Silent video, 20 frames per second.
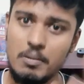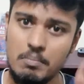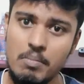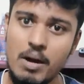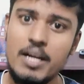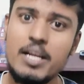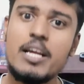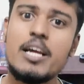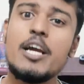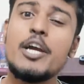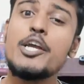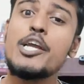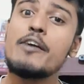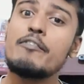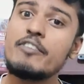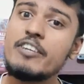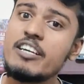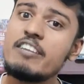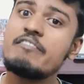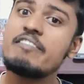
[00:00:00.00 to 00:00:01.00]
But you
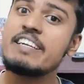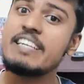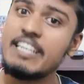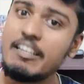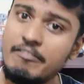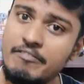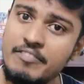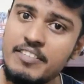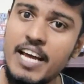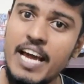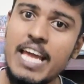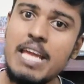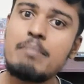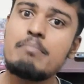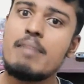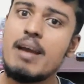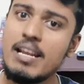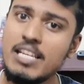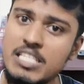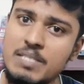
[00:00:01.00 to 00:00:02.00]
have to give enough
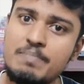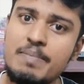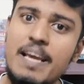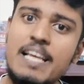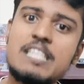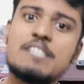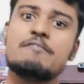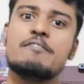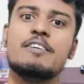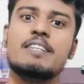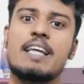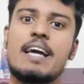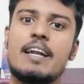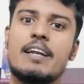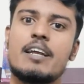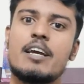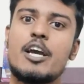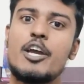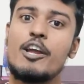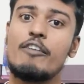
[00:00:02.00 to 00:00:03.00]
time and space for
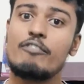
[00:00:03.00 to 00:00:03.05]
that.